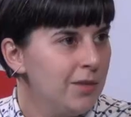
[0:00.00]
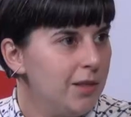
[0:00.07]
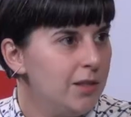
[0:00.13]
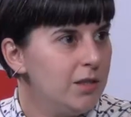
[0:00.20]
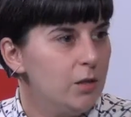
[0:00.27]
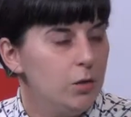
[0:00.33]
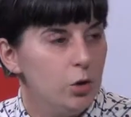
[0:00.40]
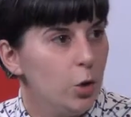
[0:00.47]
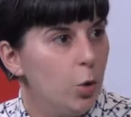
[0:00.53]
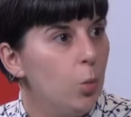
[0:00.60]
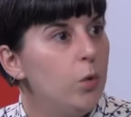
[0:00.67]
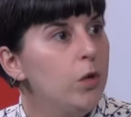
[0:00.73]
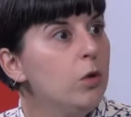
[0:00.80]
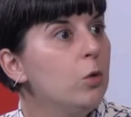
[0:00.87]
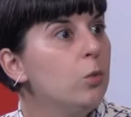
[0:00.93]
is, you know, sure,
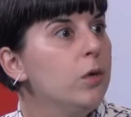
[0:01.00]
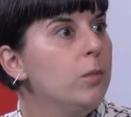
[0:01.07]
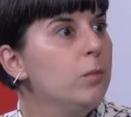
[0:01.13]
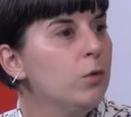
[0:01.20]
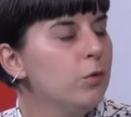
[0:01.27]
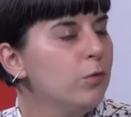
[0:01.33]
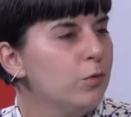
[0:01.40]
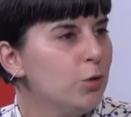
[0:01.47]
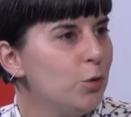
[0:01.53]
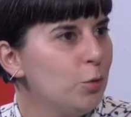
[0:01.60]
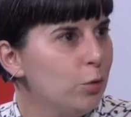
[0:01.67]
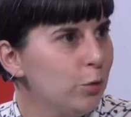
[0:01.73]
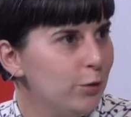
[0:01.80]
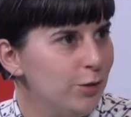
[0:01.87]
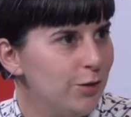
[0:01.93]
will we move
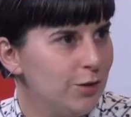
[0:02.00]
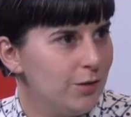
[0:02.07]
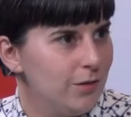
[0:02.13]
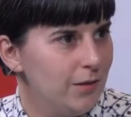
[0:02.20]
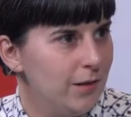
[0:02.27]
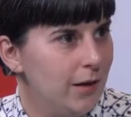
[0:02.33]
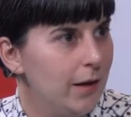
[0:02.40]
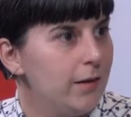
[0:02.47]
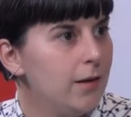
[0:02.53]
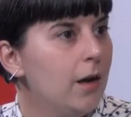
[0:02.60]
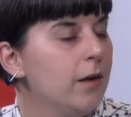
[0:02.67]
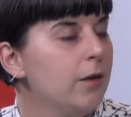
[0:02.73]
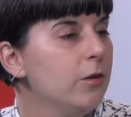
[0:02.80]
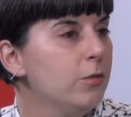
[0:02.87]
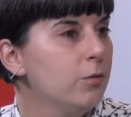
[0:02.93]
towards that
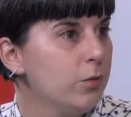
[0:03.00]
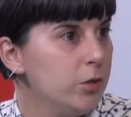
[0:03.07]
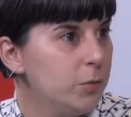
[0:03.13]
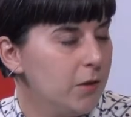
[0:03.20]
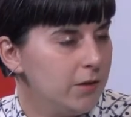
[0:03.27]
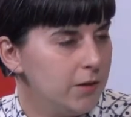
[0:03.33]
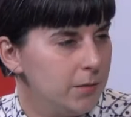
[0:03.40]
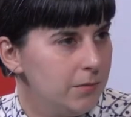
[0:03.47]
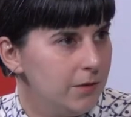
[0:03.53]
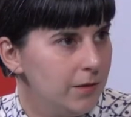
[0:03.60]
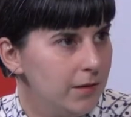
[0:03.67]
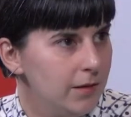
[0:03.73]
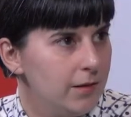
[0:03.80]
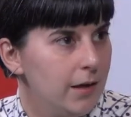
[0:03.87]
kind of responsibility,